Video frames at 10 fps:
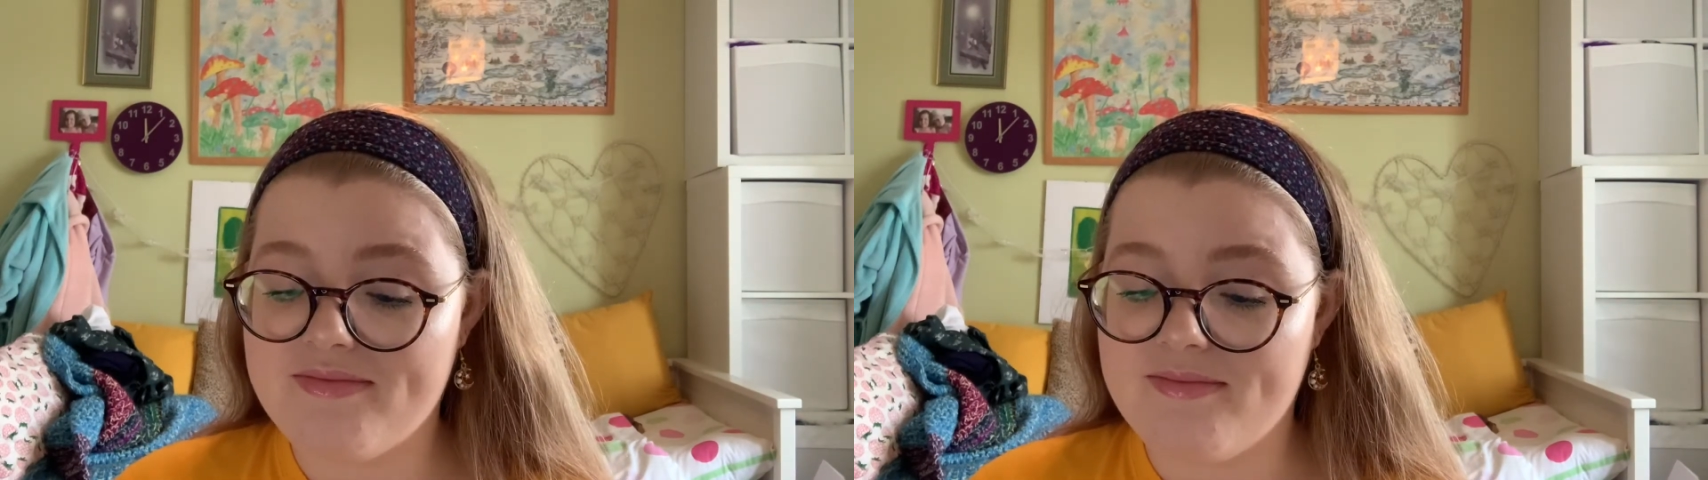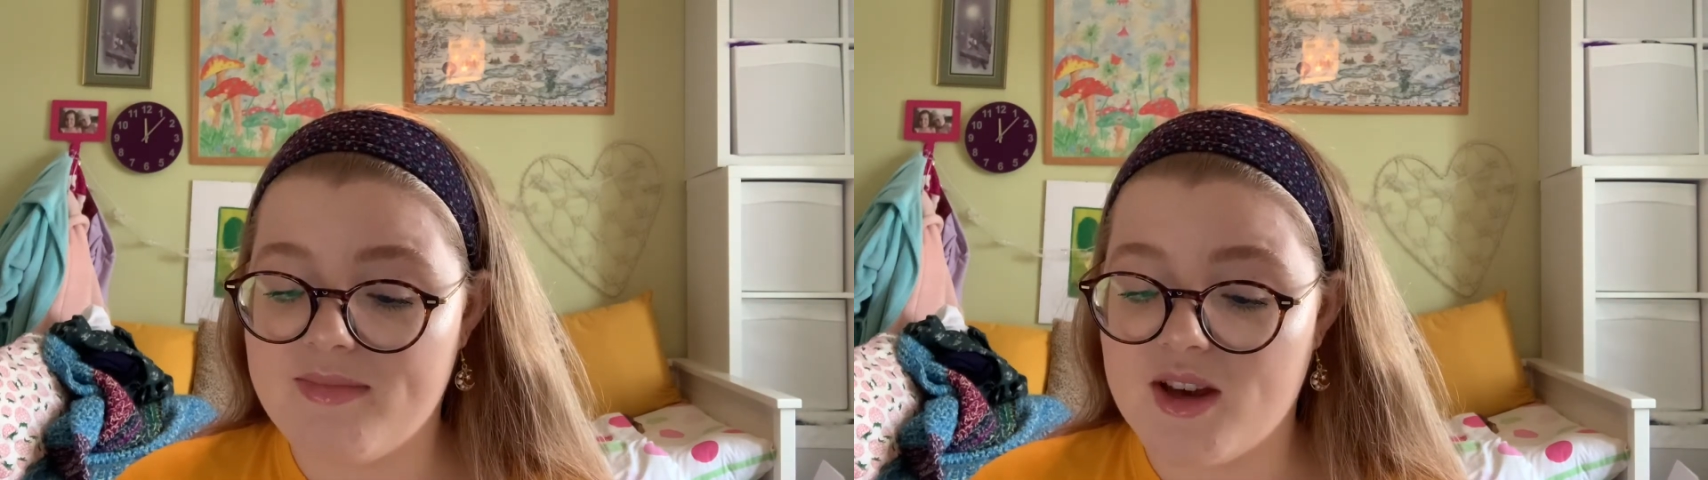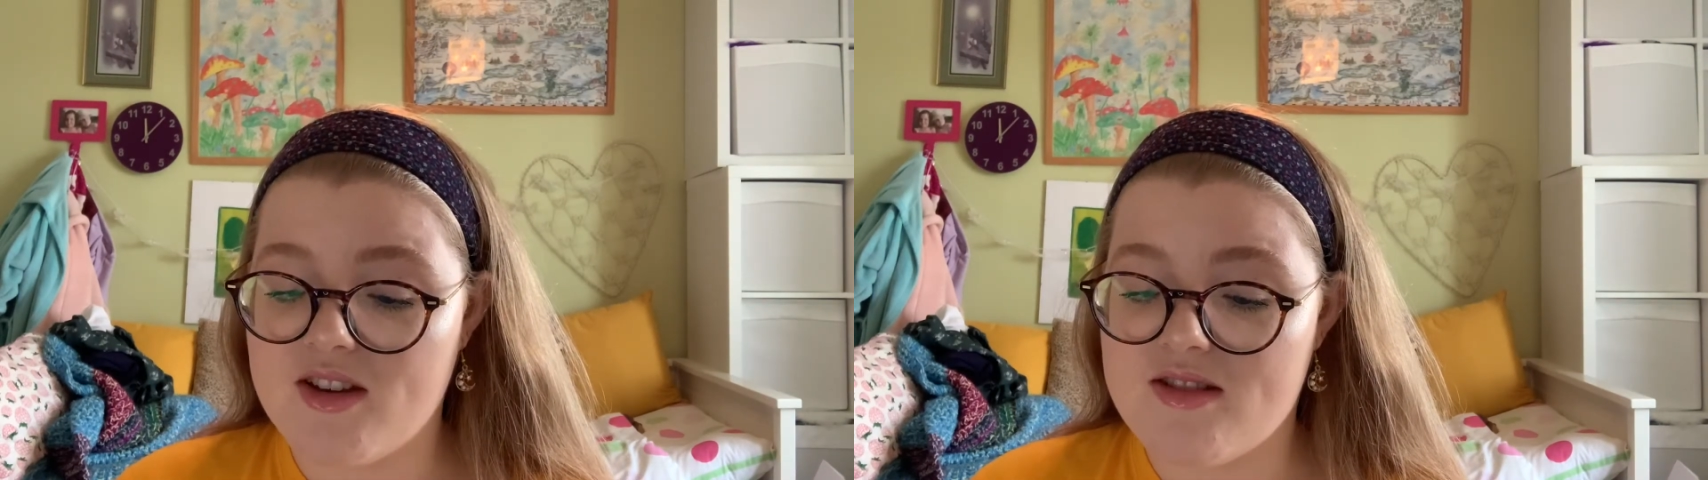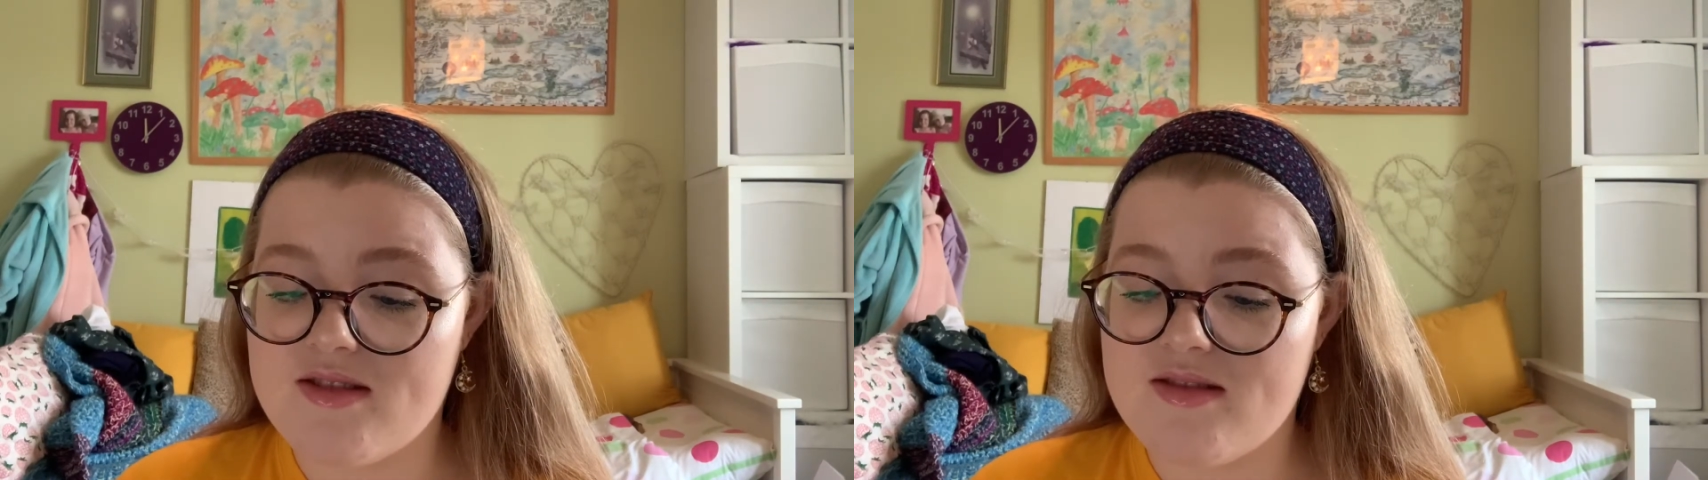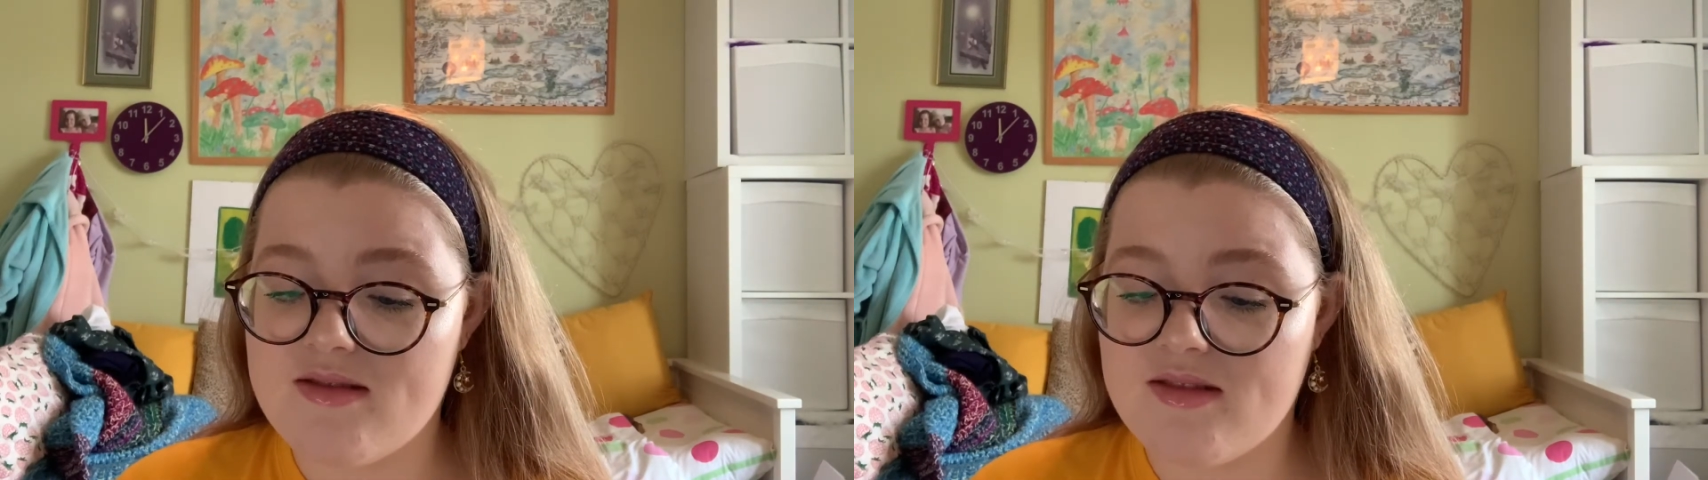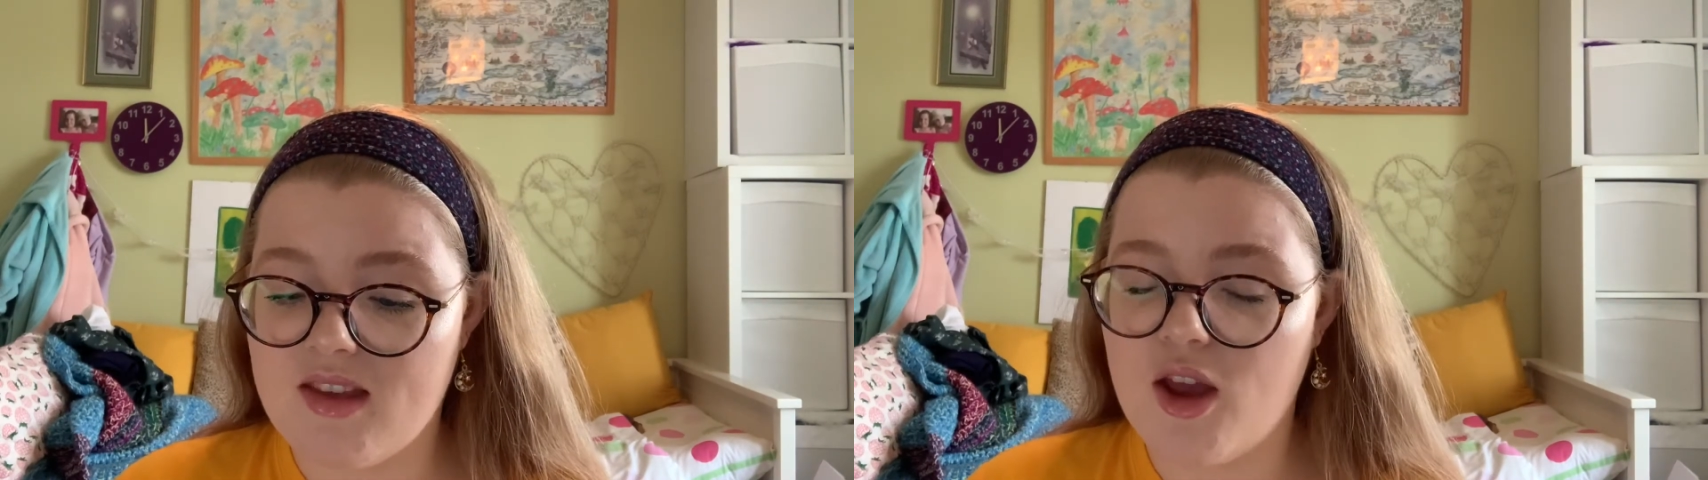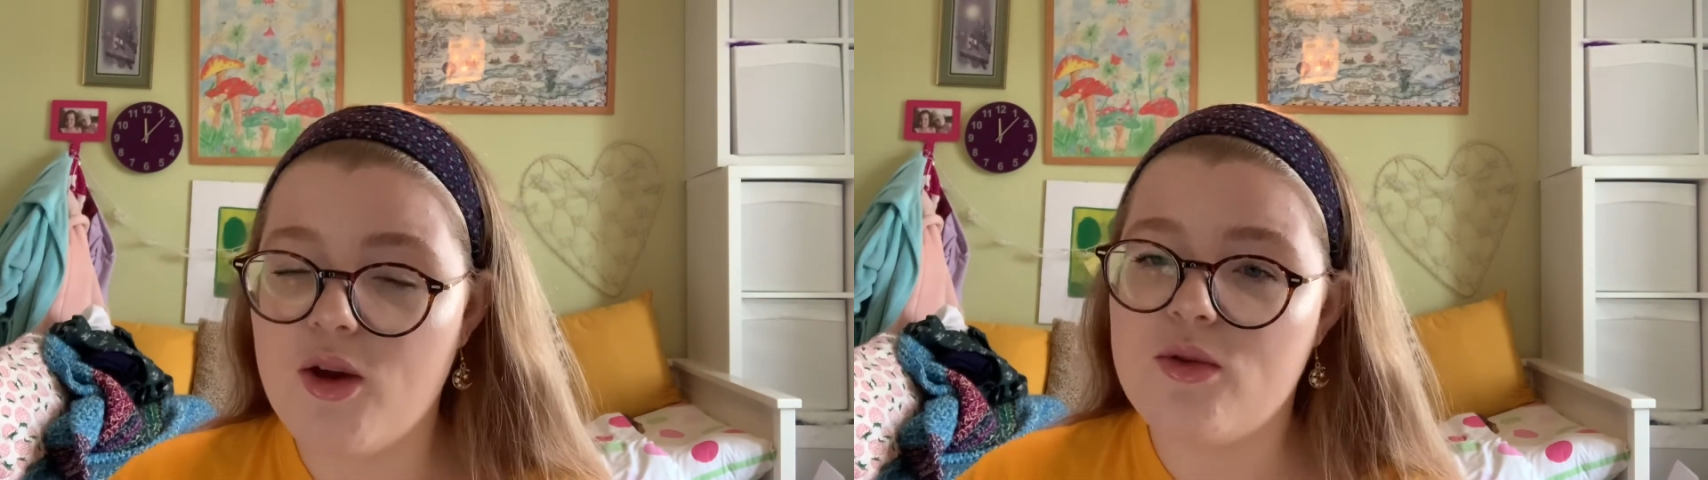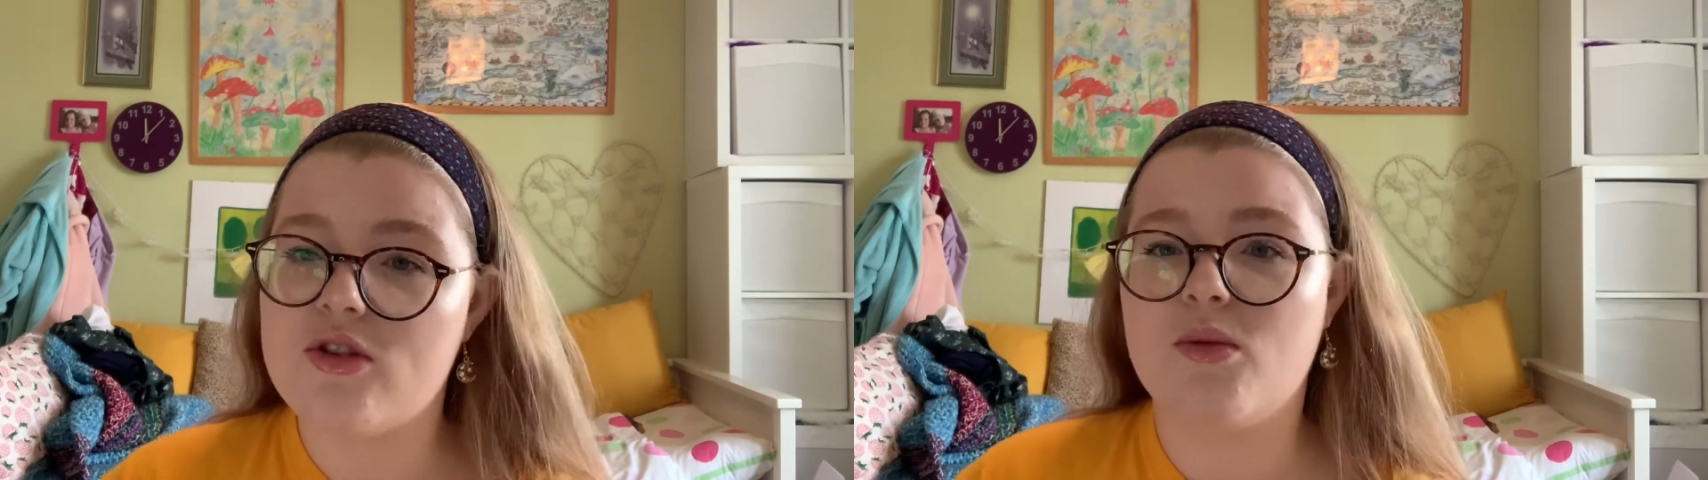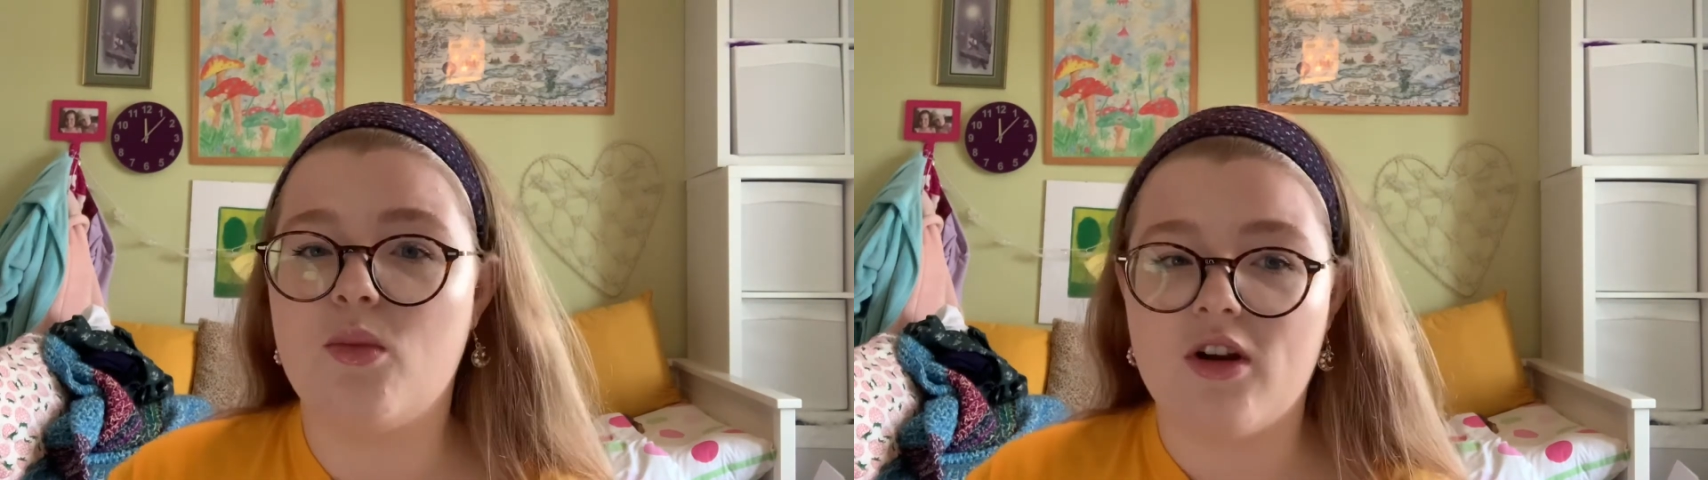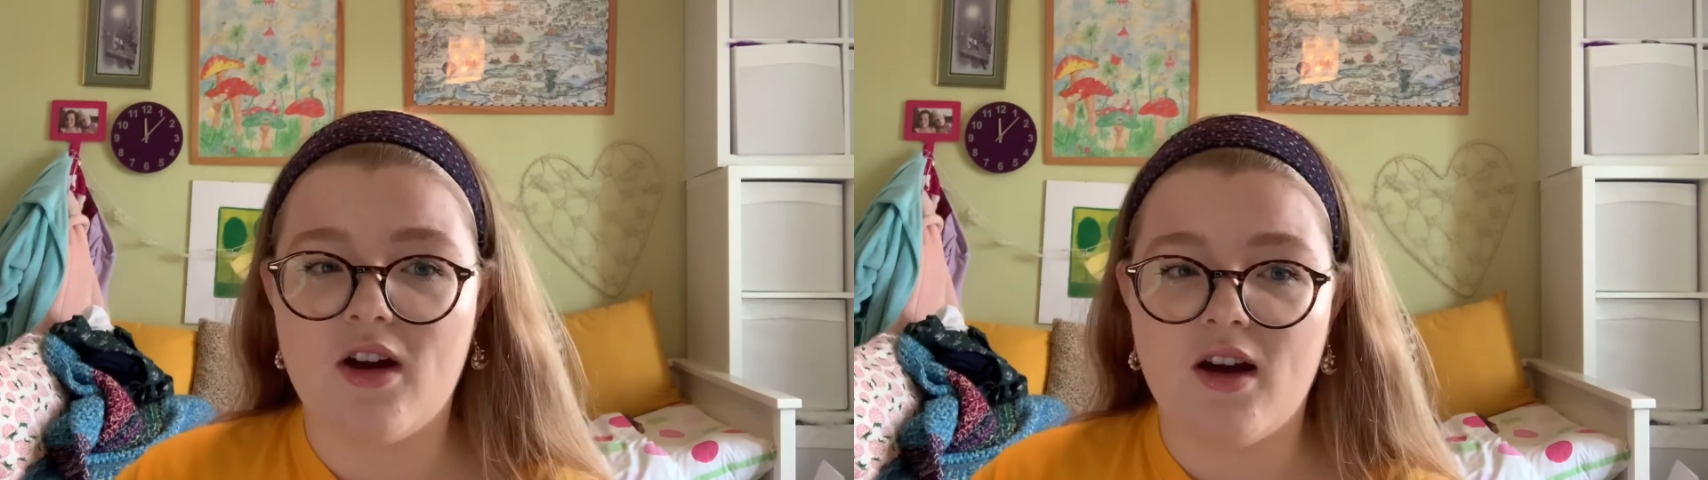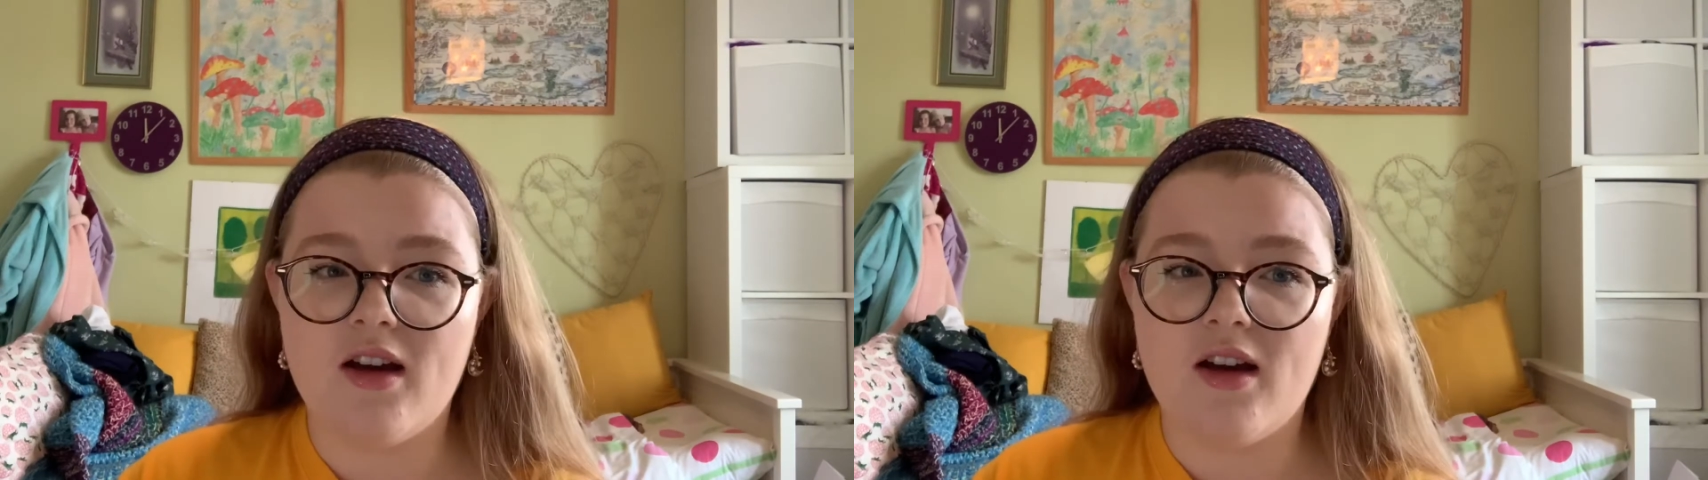Because who doesn't want to,